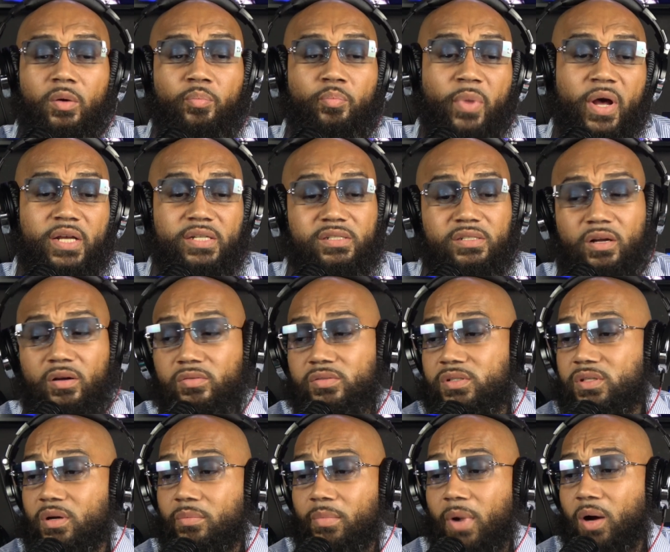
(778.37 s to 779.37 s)
based on
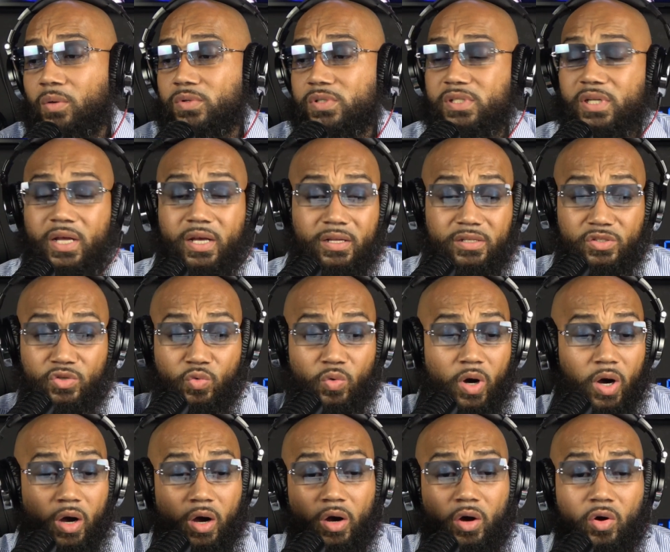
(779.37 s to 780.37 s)
something I was saying to a
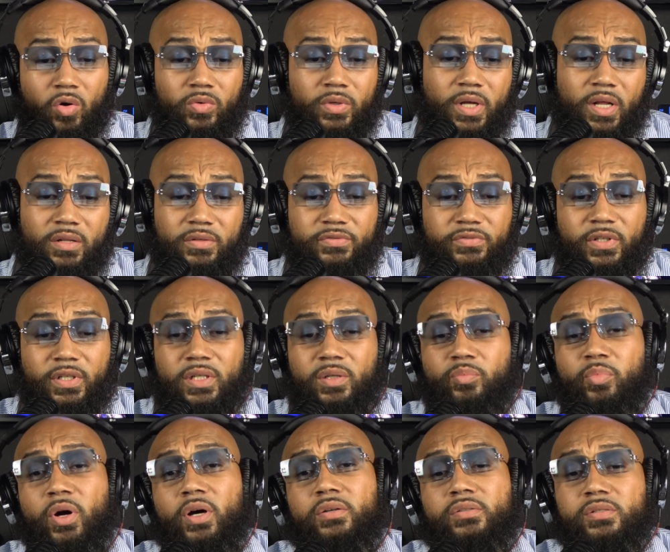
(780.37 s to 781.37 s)
whole nother fucking
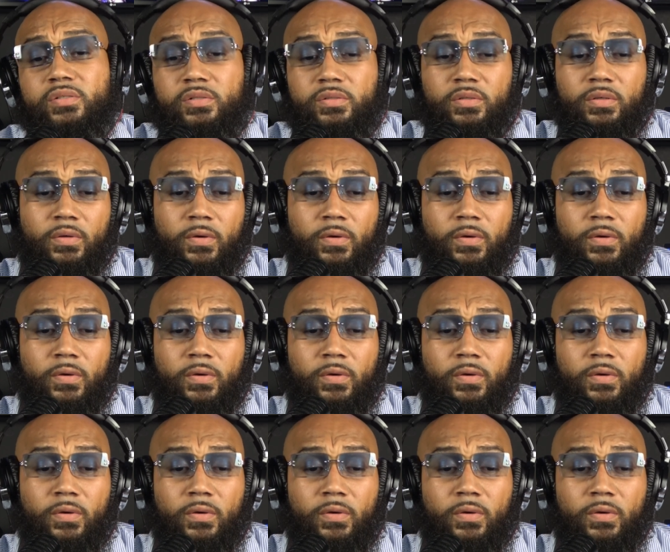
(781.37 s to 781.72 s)
person.